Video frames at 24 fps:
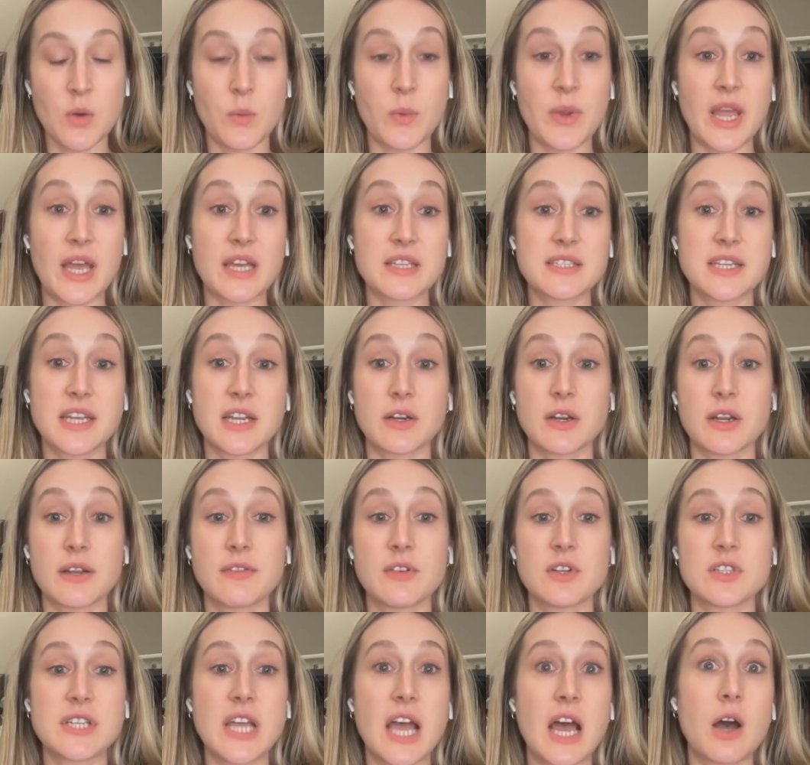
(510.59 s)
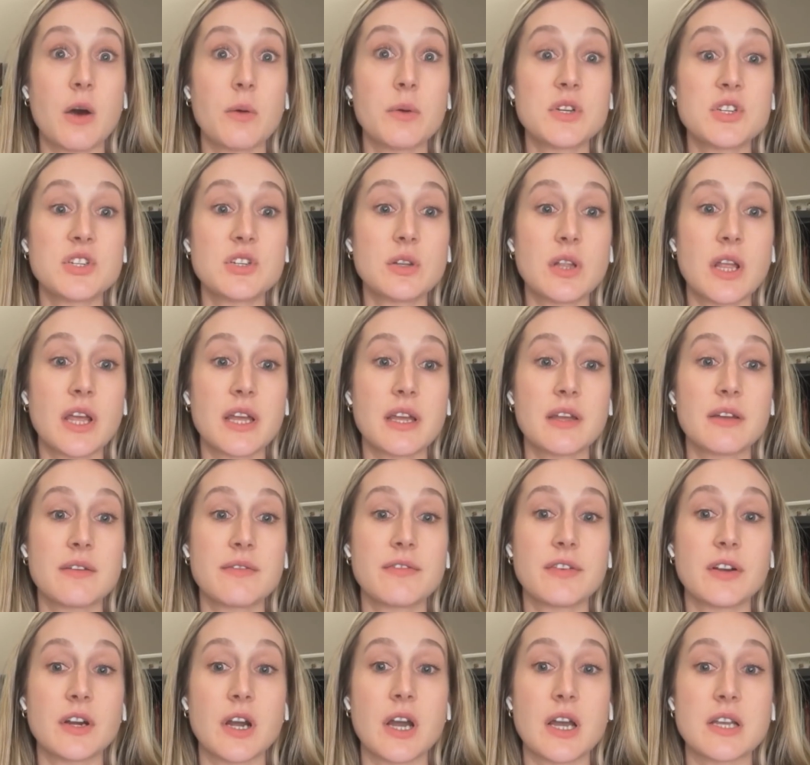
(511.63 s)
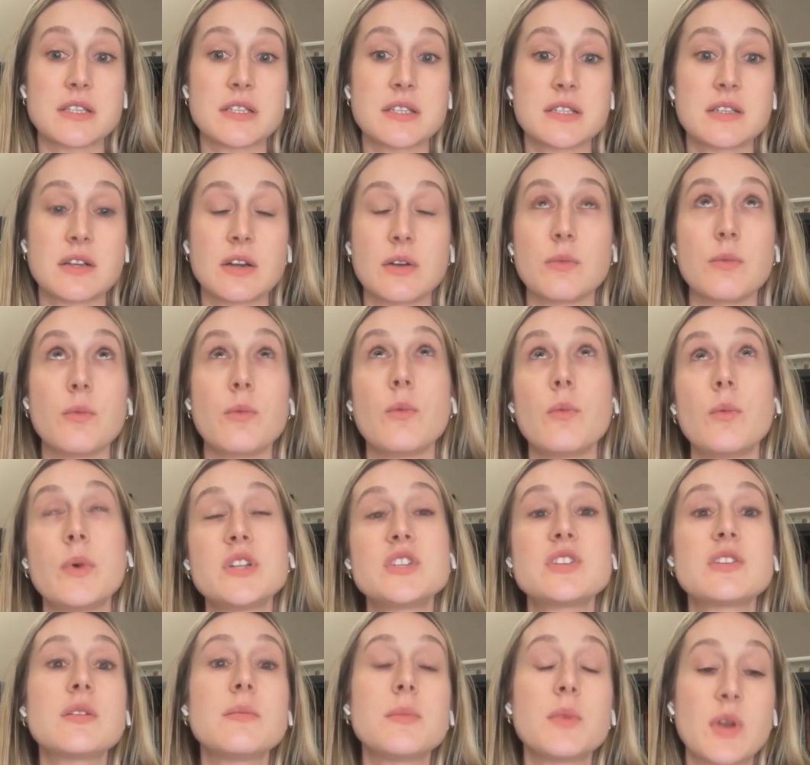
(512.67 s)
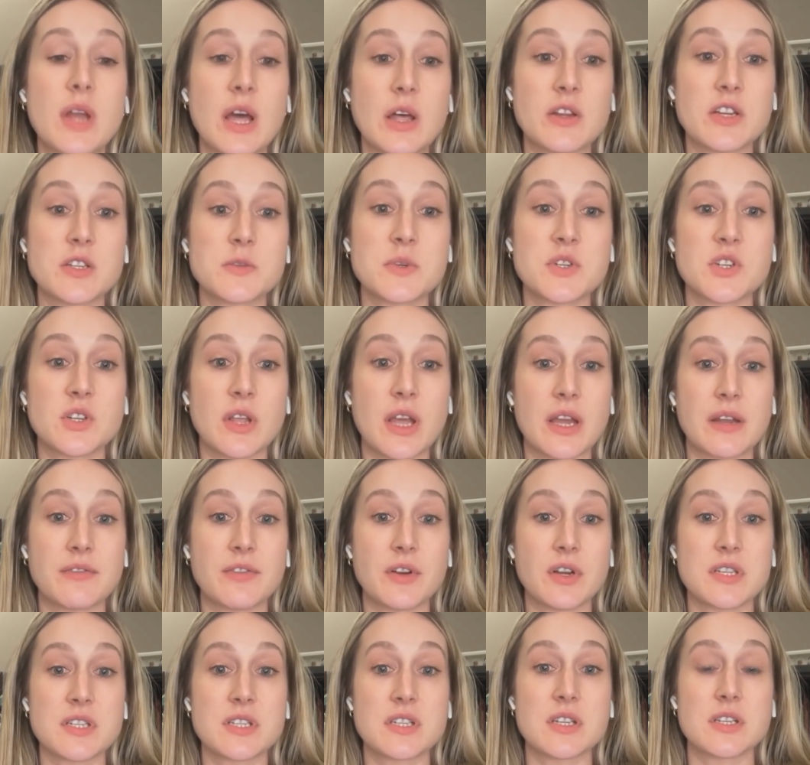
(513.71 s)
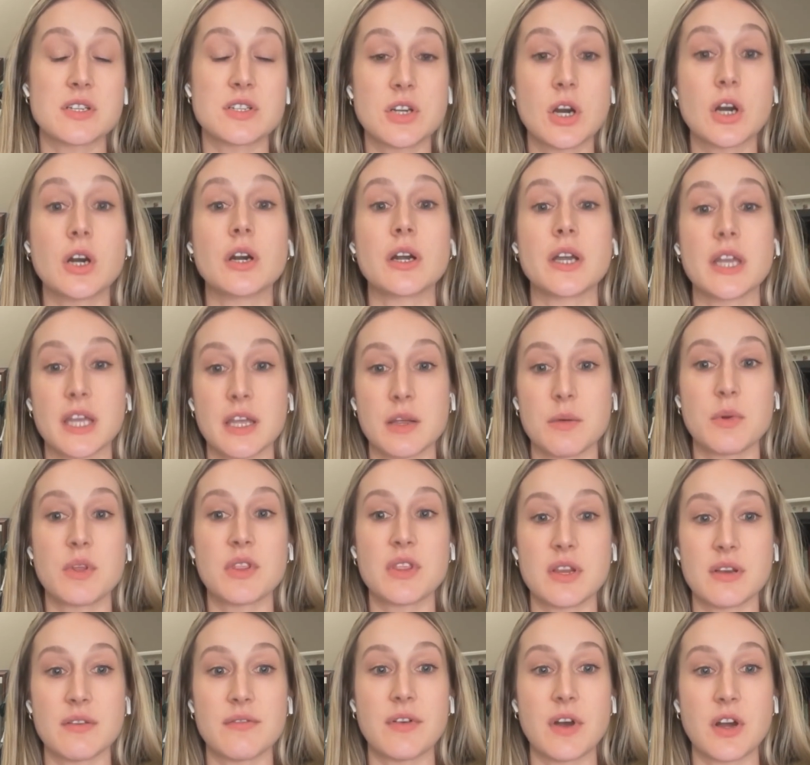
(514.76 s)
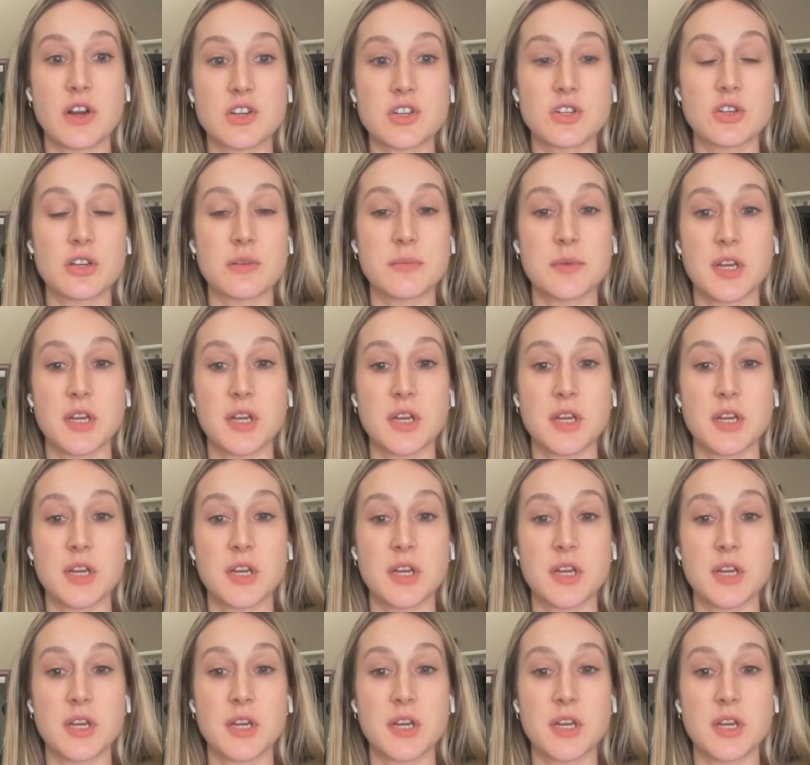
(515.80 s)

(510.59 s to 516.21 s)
we asked caregivers, how would you like for us, or which of the modalities would you like for us to target within functional